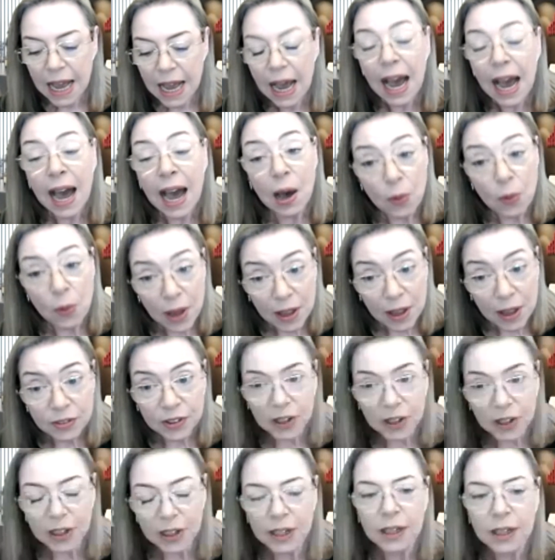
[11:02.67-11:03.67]

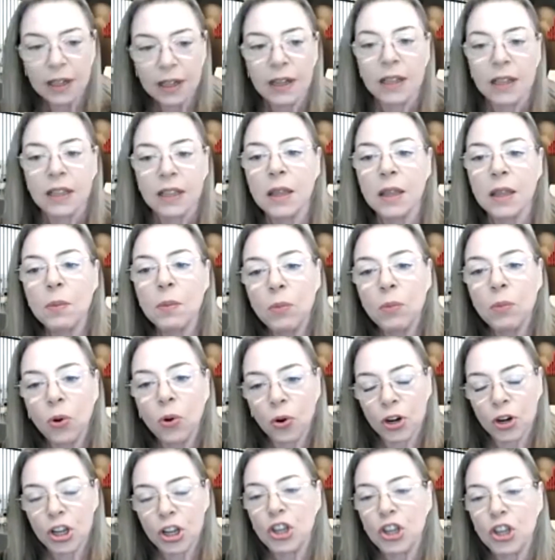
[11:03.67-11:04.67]
However, the
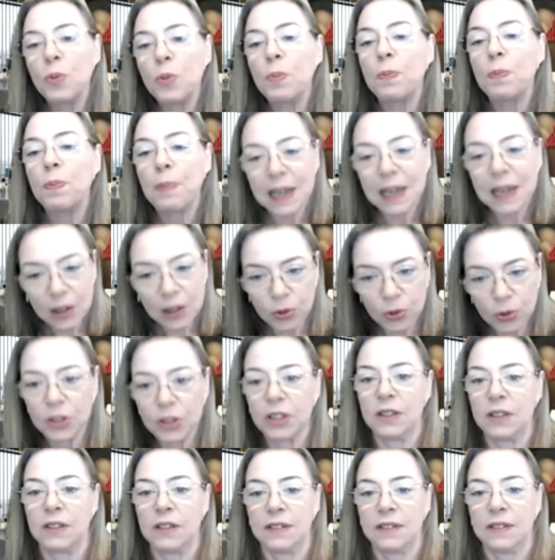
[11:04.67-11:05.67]
more
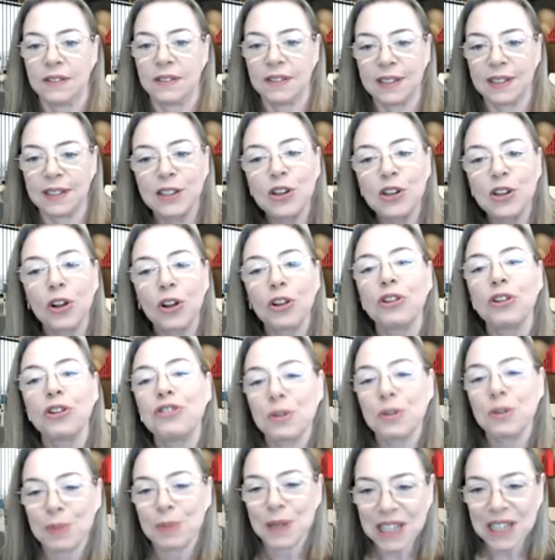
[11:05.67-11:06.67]
ubiquitous
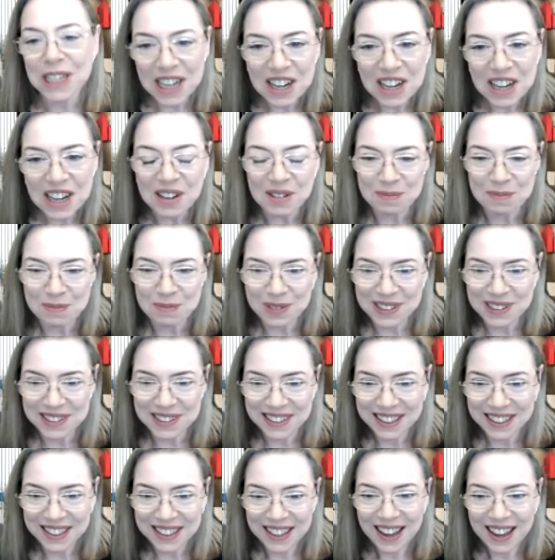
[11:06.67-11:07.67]
technology becomes,
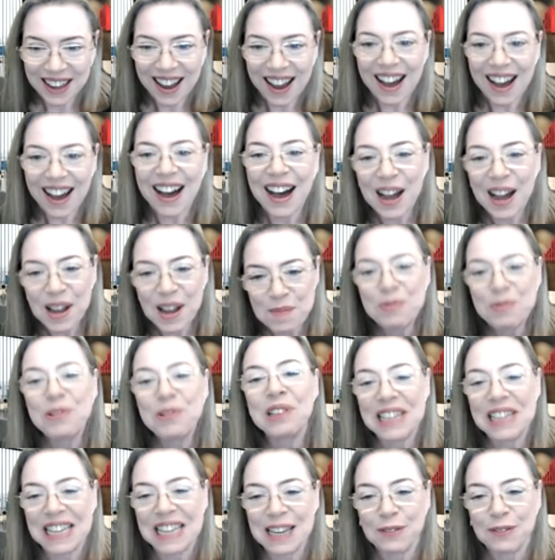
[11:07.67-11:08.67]
I
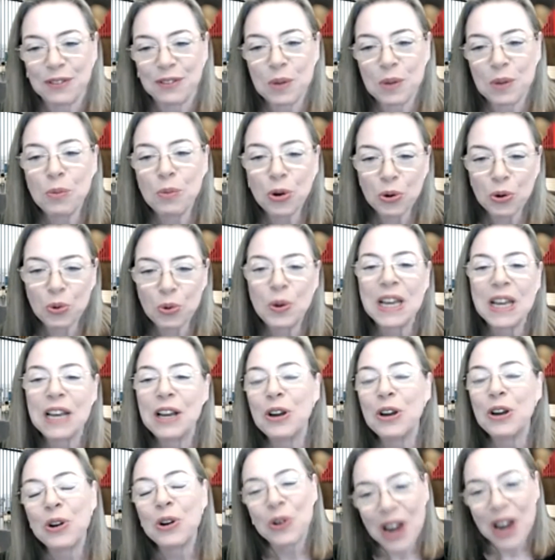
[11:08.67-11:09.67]
believe the more we
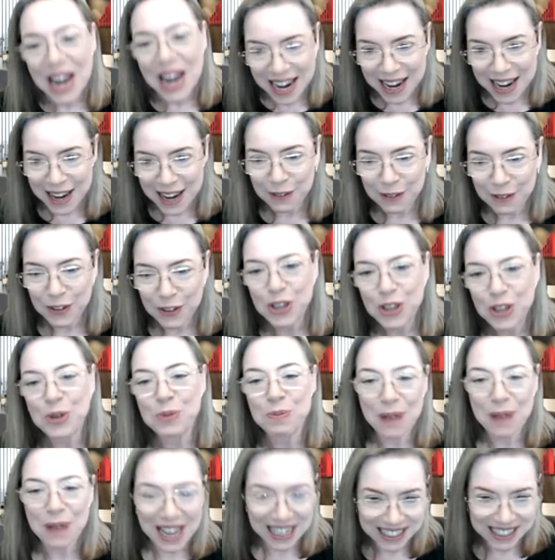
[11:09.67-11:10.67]
crave
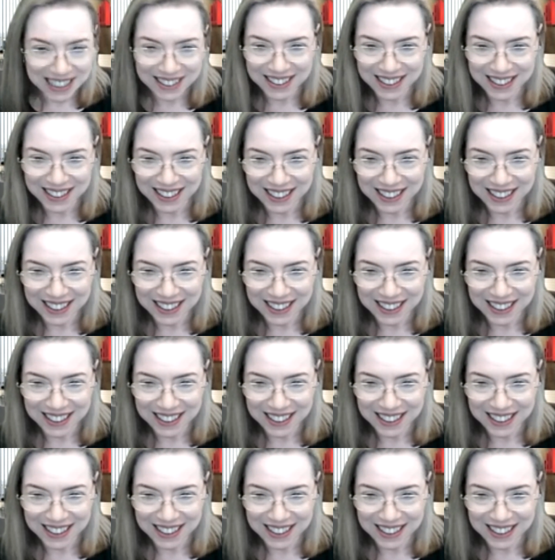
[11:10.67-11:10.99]
humanity